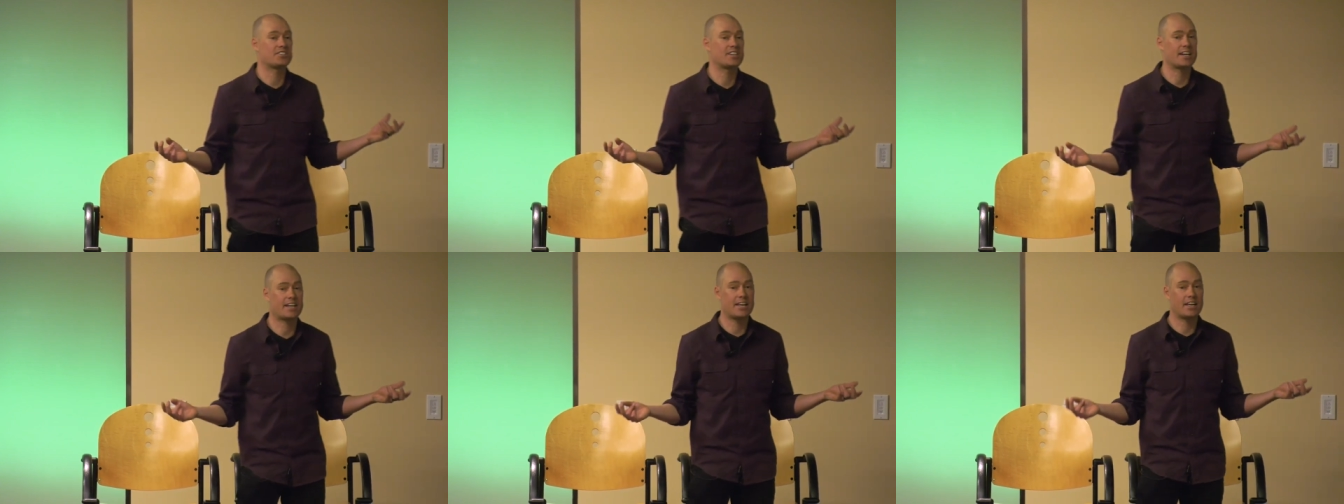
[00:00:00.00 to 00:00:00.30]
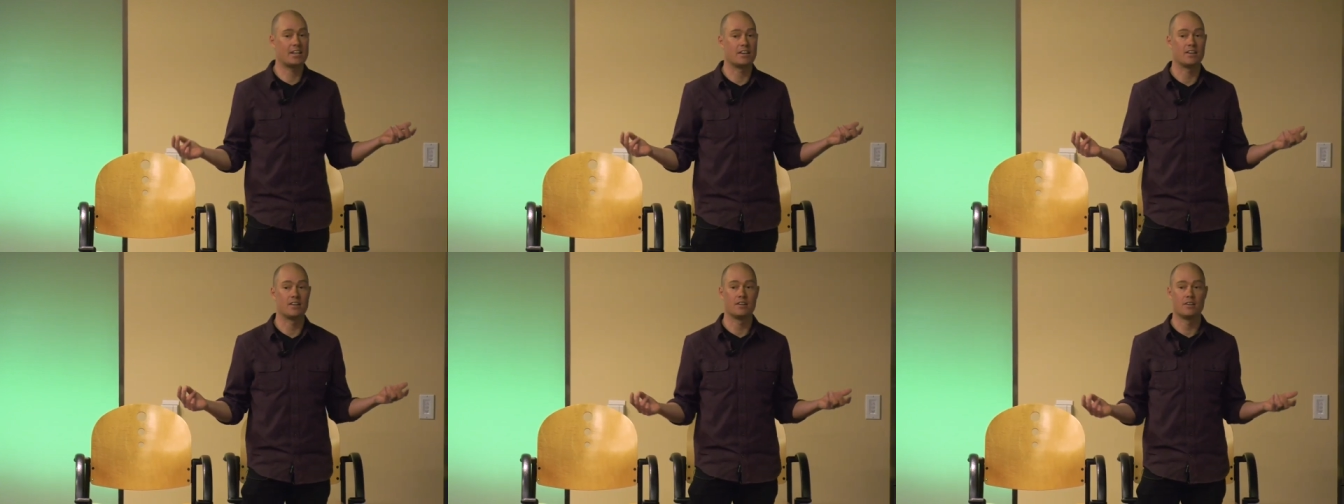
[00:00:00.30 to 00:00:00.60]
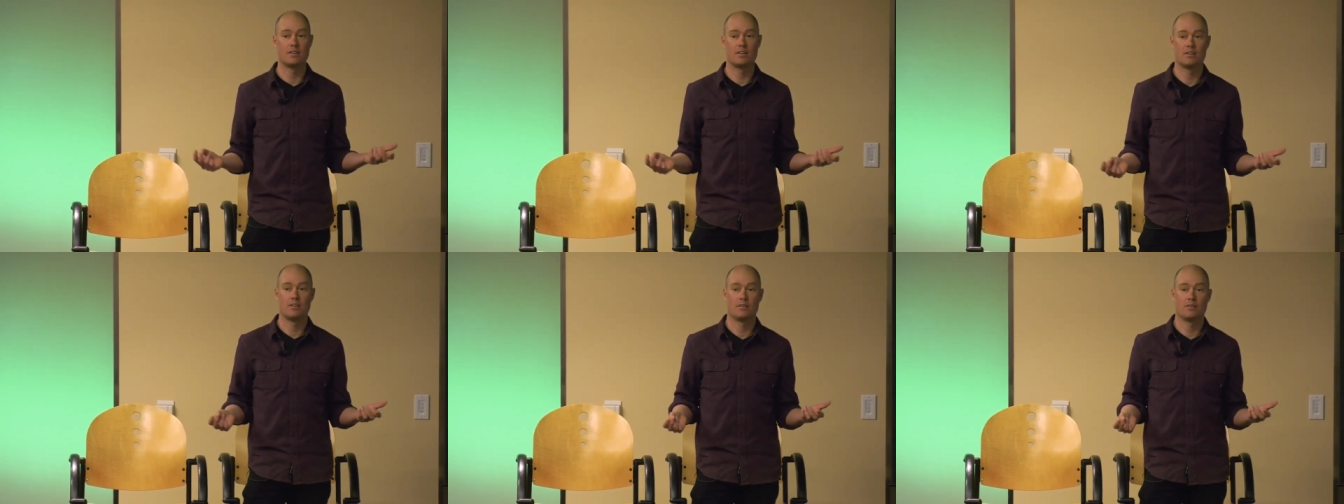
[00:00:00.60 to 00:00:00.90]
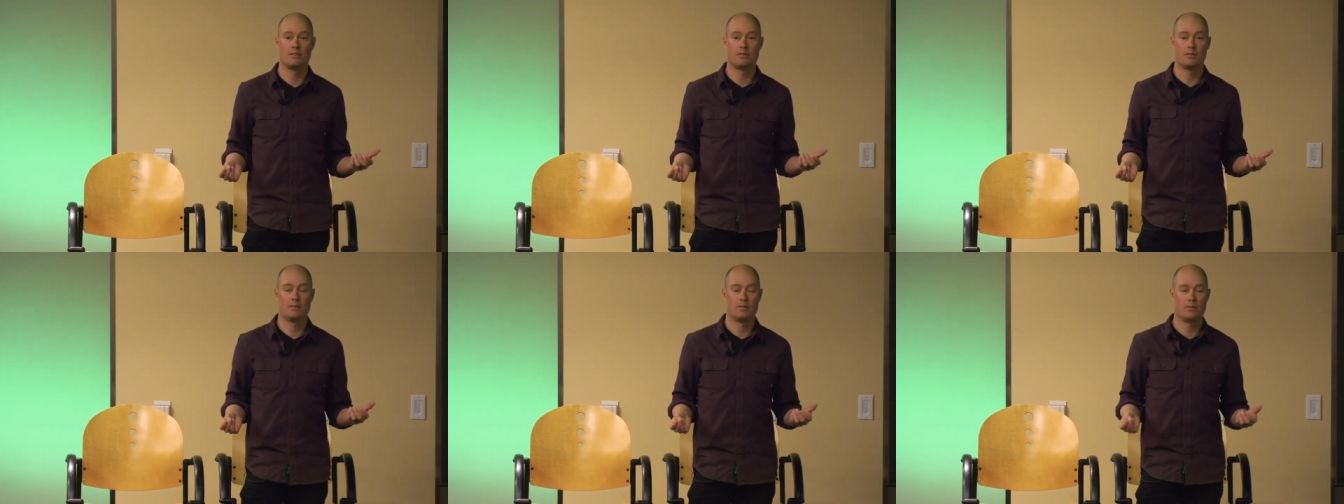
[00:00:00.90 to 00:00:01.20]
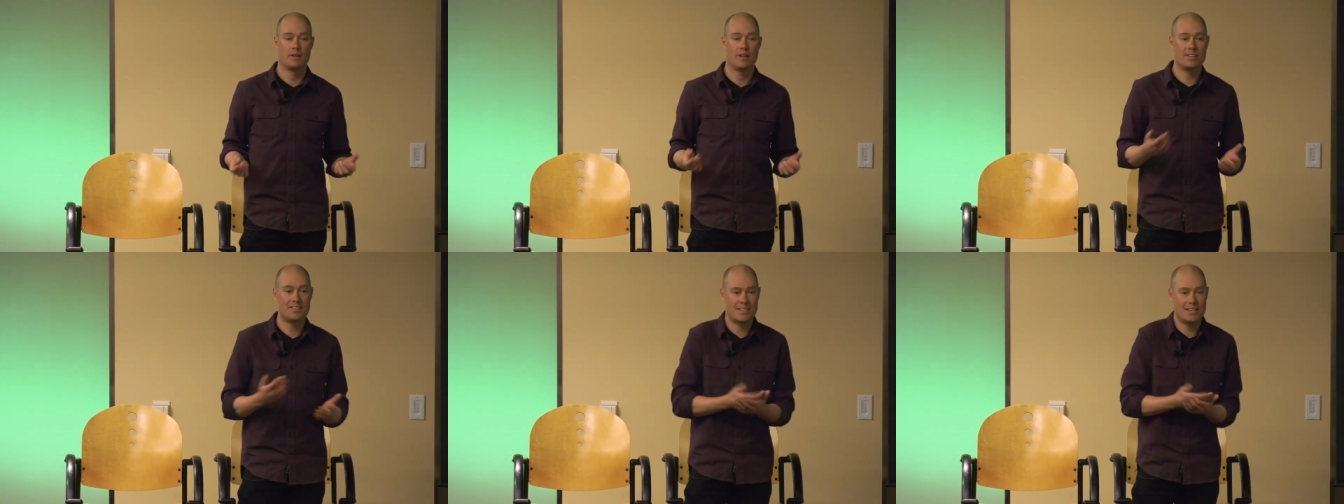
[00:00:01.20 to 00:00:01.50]
second.
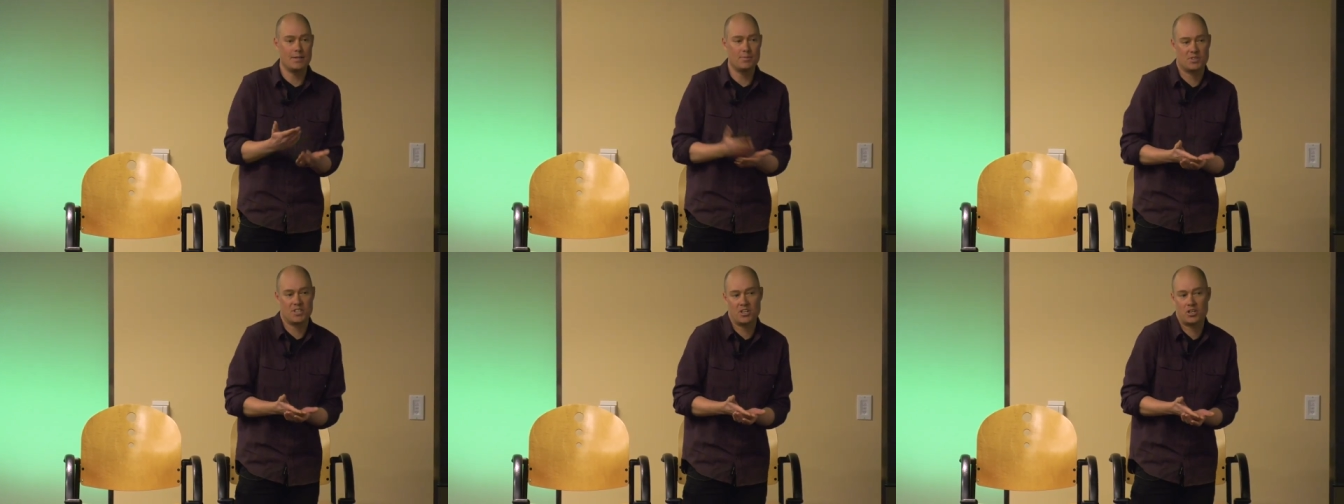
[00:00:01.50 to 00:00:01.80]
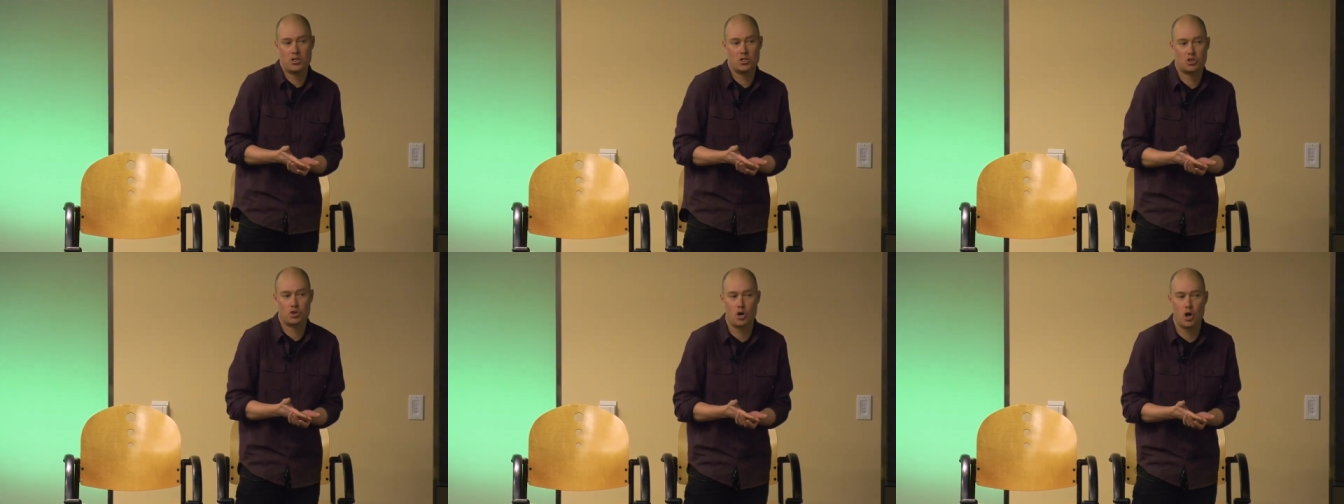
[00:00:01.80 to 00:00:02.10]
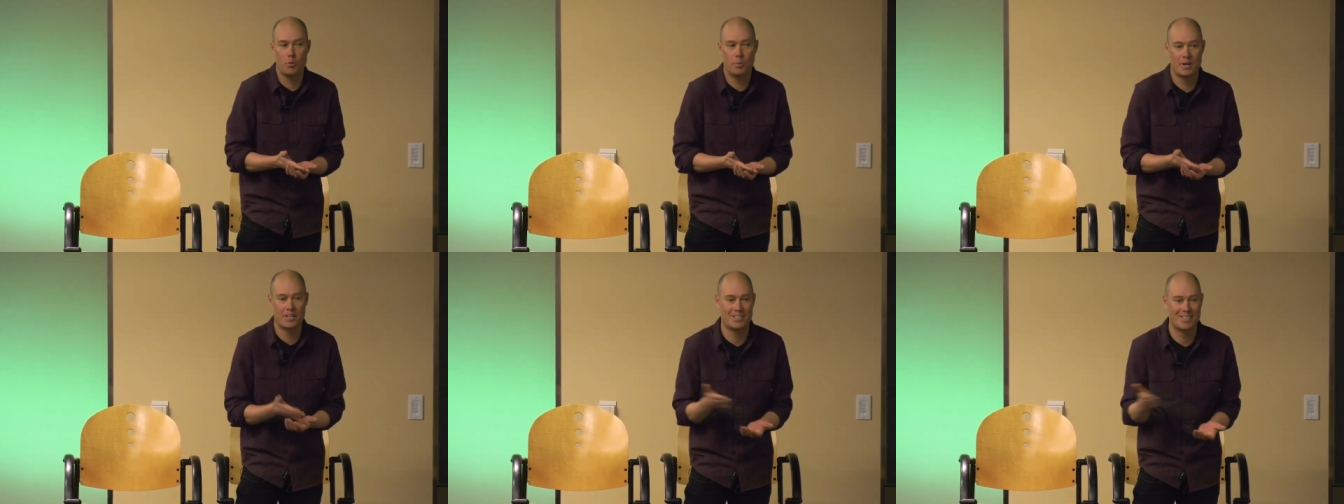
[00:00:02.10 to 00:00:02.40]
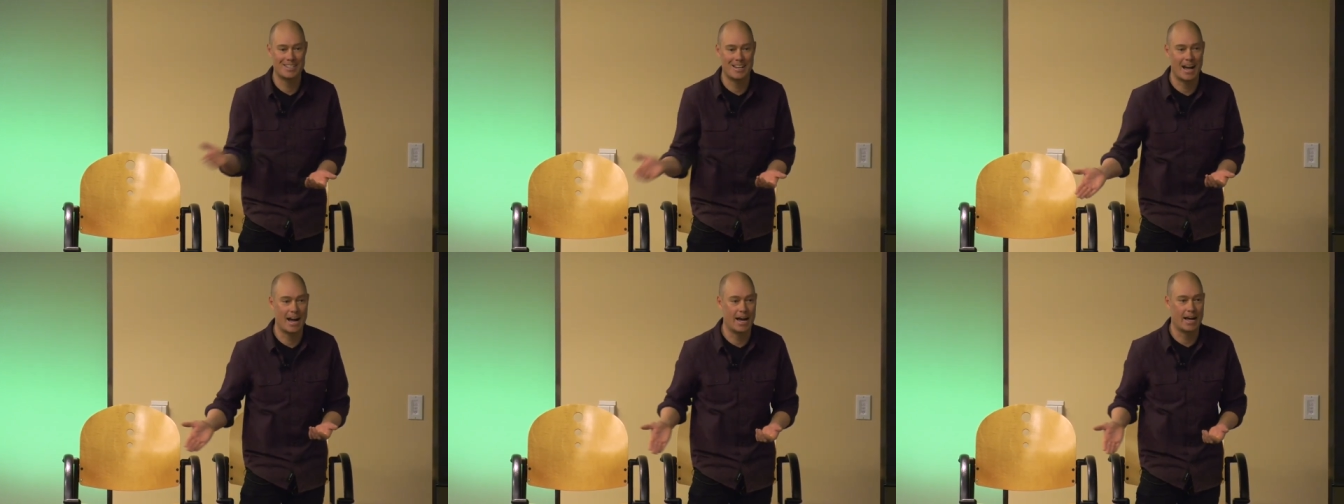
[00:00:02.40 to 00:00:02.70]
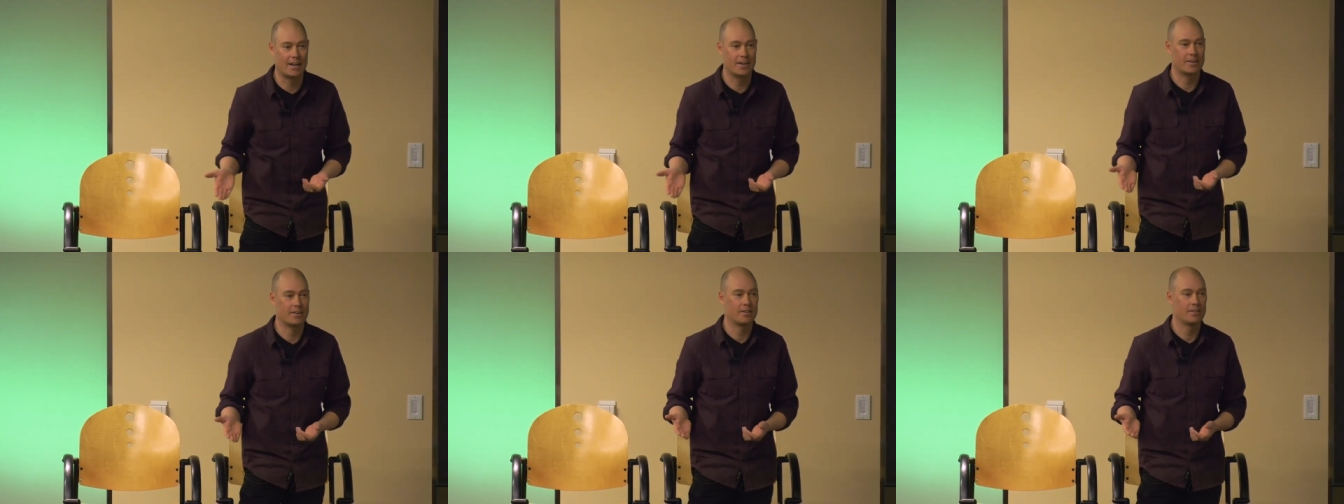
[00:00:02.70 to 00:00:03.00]
It seems in control, but it's
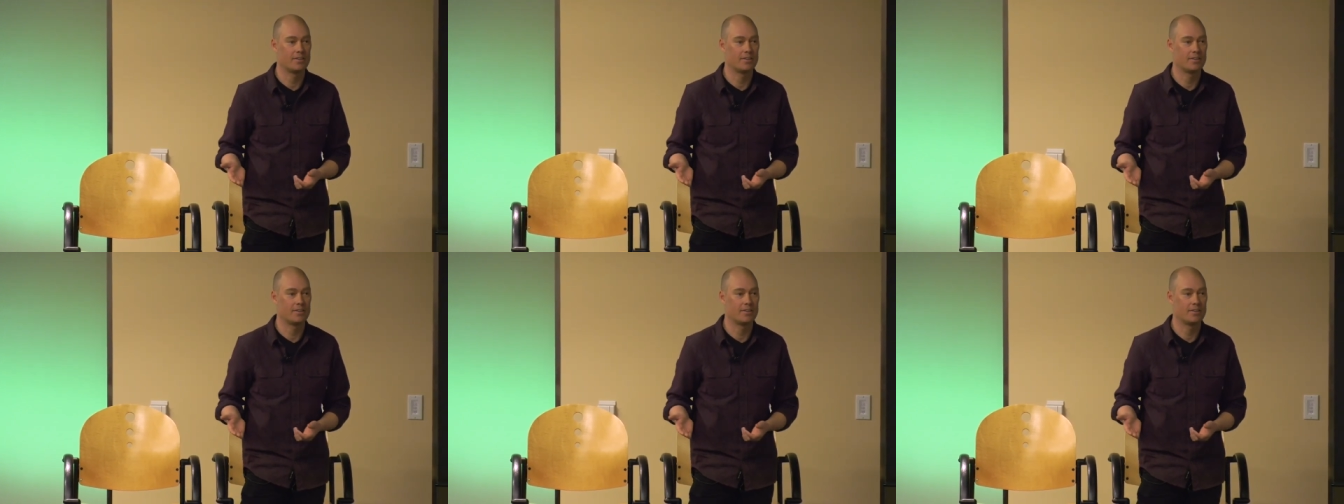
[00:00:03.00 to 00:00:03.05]
not.